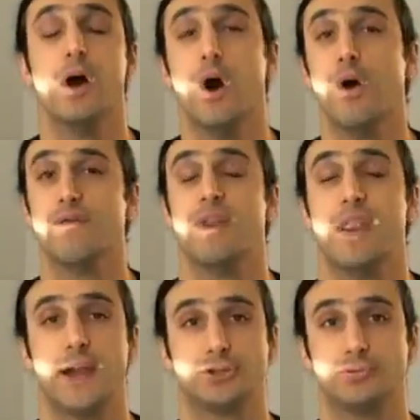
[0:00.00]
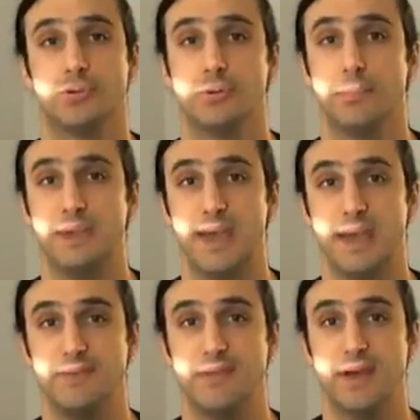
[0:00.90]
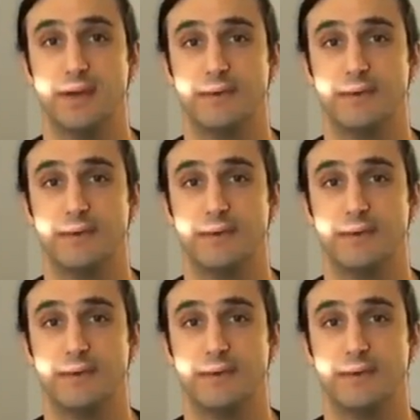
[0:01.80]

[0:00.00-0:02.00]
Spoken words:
over natural behaviour.